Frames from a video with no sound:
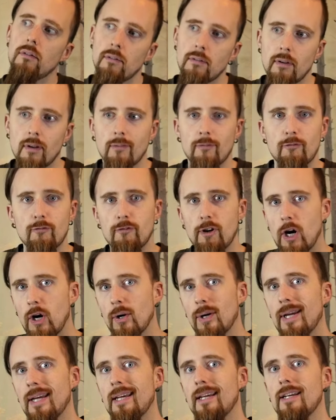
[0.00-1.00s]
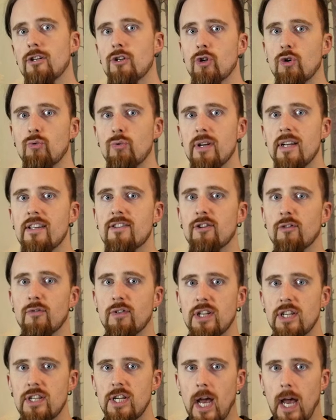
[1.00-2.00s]
varying degrees of
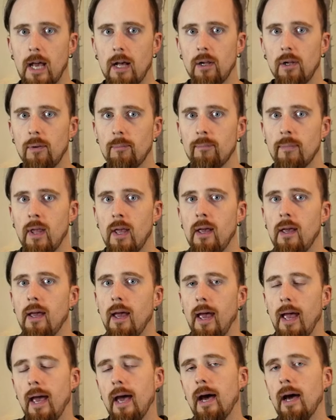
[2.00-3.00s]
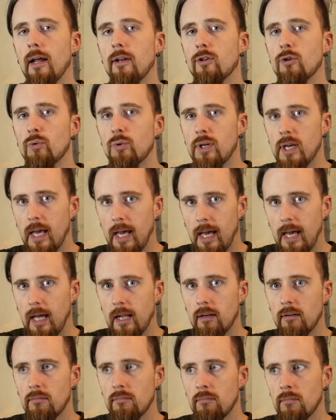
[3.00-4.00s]
detail. And you
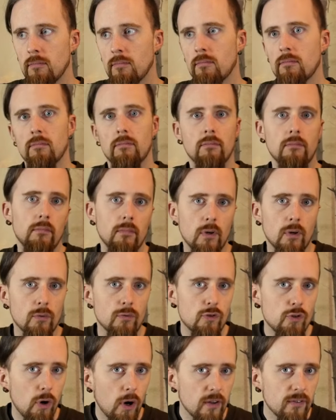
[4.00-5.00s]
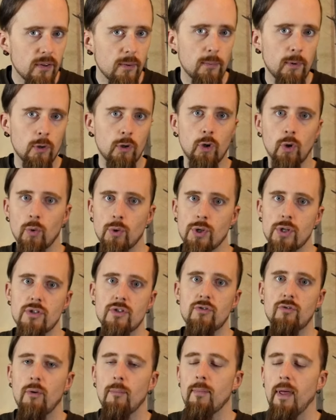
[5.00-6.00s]
can, draw some
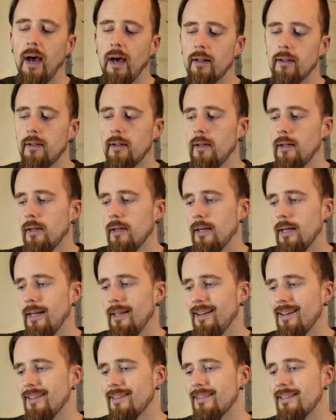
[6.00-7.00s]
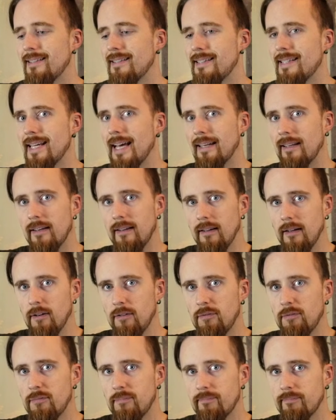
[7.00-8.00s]
conclusions from that. It is
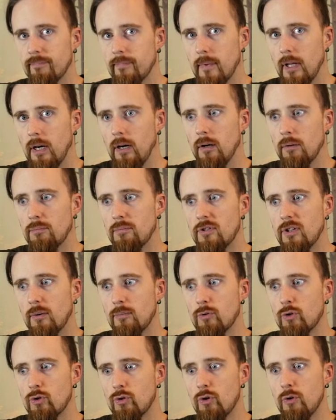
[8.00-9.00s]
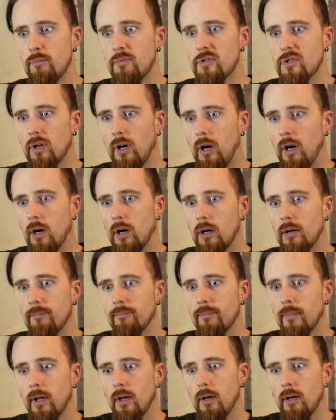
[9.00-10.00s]
tentative. Now, some groups
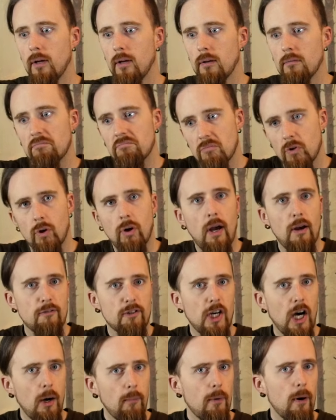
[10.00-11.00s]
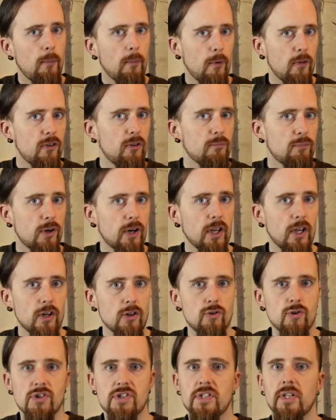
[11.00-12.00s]
have come up with some pretty
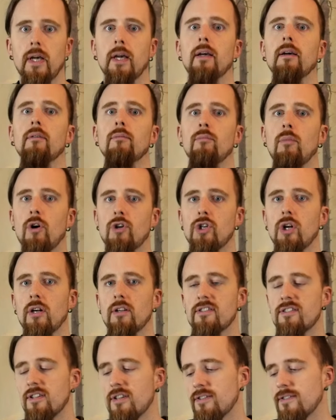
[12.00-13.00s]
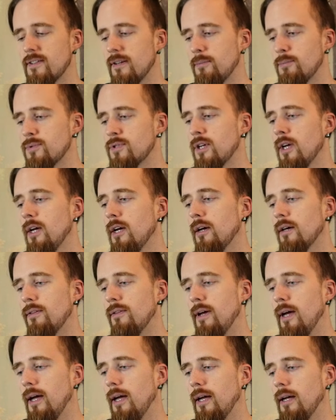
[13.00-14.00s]
interesting martial arts systems.
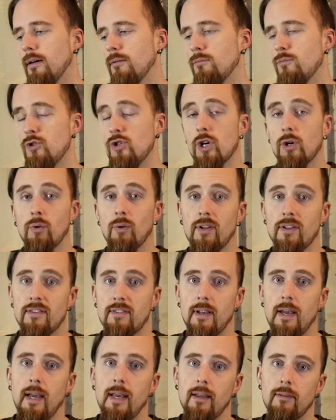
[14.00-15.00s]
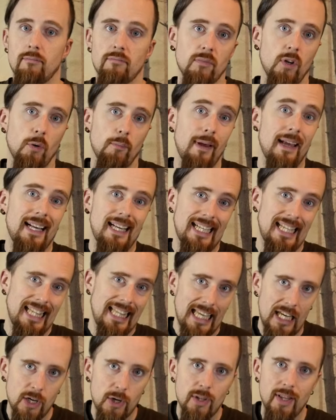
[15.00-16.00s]
They generally say, make
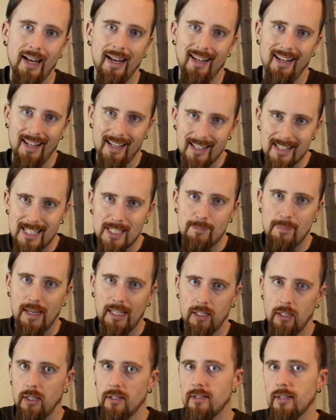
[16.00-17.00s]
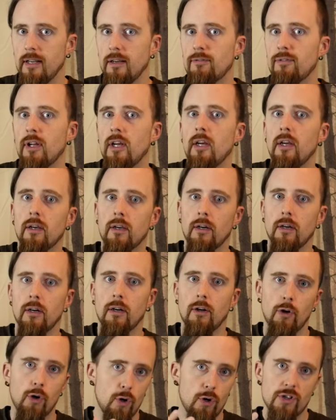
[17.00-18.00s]
clear that it is speculative.
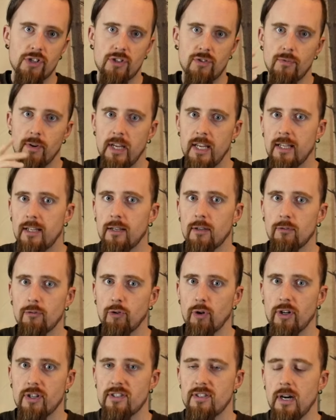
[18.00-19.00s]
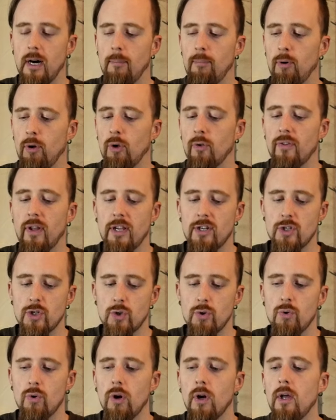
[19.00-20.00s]
Hurstvik, for example, they
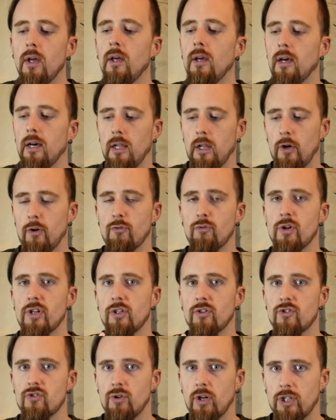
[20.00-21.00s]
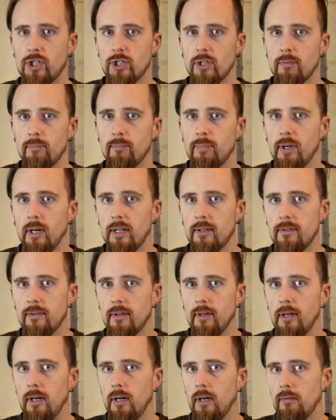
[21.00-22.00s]
do a lot of reconstruction, but
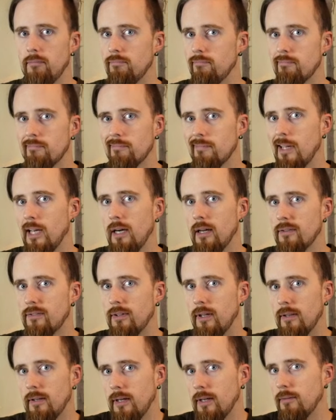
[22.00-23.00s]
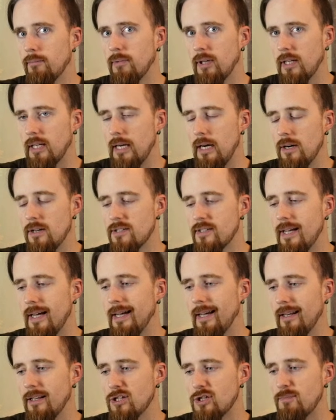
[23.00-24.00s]
as I said, they clearly
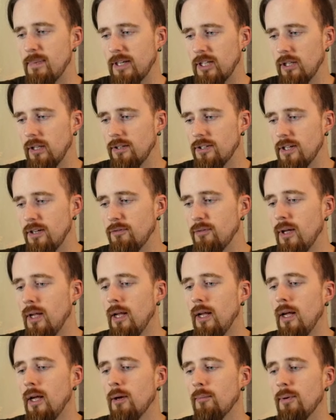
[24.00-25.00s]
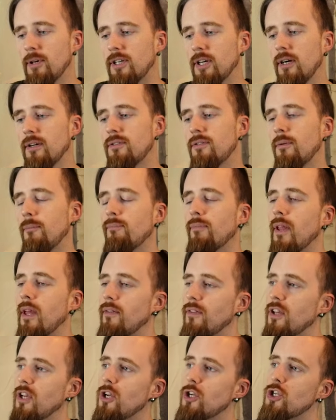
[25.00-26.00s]
say it is speculative, because
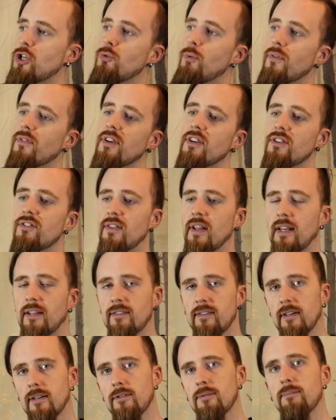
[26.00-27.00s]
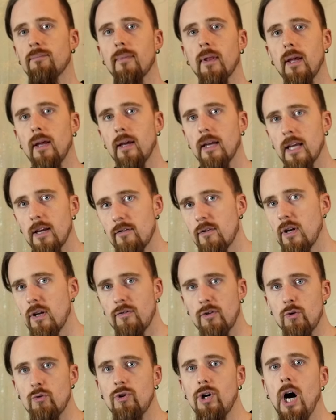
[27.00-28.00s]
the issue with these things is, even
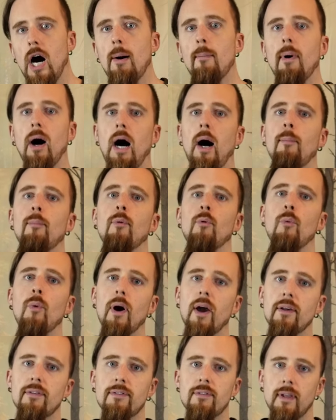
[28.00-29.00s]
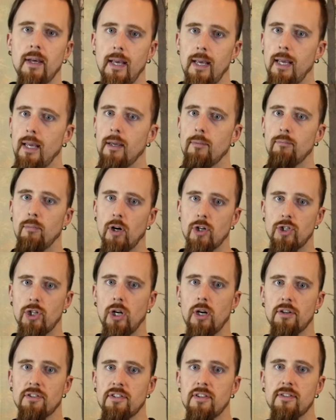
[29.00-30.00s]
if you come up with a
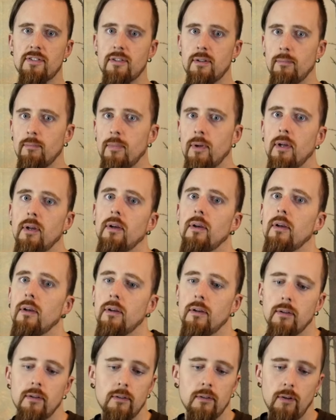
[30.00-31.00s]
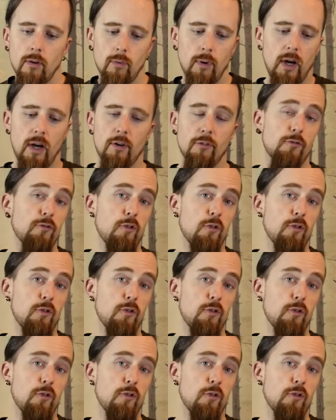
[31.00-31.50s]
martial arts system around,